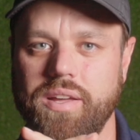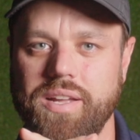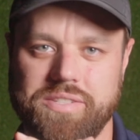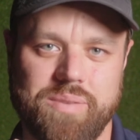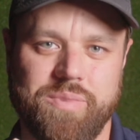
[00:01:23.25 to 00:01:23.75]

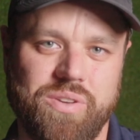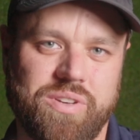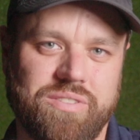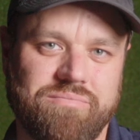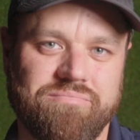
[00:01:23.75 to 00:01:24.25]
and some that you
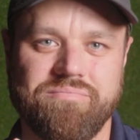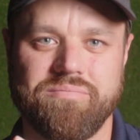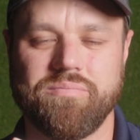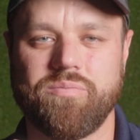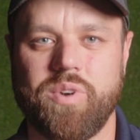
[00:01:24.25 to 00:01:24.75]
can
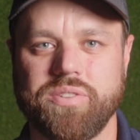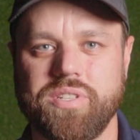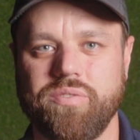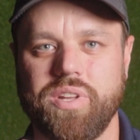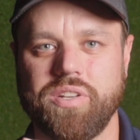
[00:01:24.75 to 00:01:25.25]

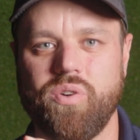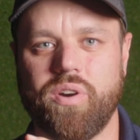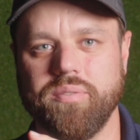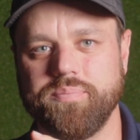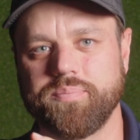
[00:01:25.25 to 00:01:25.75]
relatively
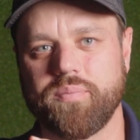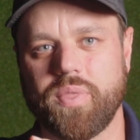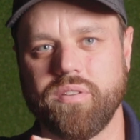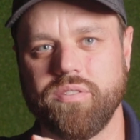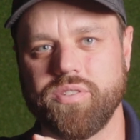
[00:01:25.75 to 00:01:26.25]
ignore.
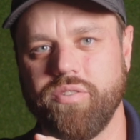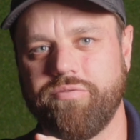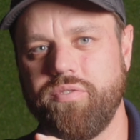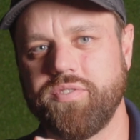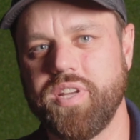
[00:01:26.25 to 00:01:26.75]
So
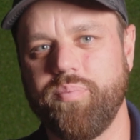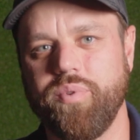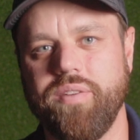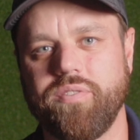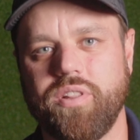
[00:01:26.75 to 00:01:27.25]
first up,
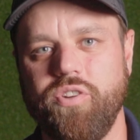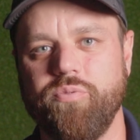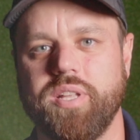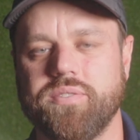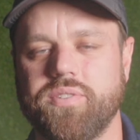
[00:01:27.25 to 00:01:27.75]
we have
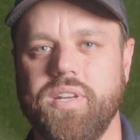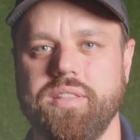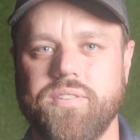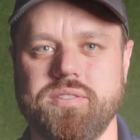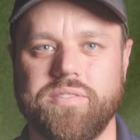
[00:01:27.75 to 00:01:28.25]
lumens,
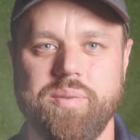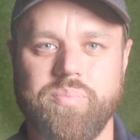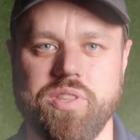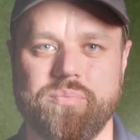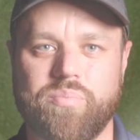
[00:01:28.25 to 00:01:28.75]
and this is
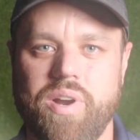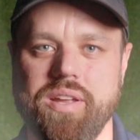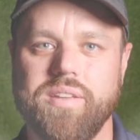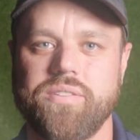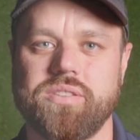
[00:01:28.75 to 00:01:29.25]
simply the
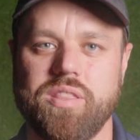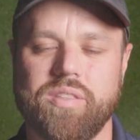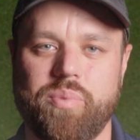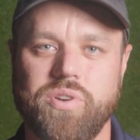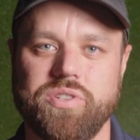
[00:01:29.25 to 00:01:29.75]
brightness that
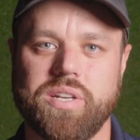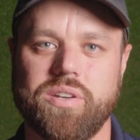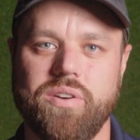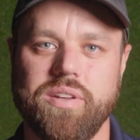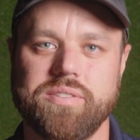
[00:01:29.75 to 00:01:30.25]
the
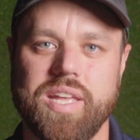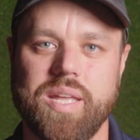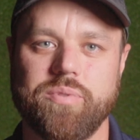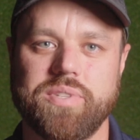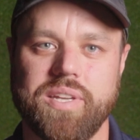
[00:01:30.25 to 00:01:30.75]
projector is
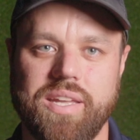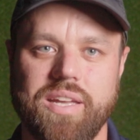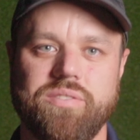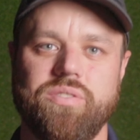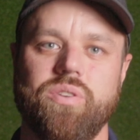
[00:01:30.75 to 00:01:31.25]
able to
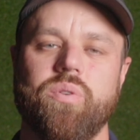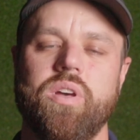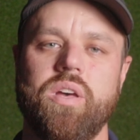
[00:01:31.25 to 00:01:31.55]
get to.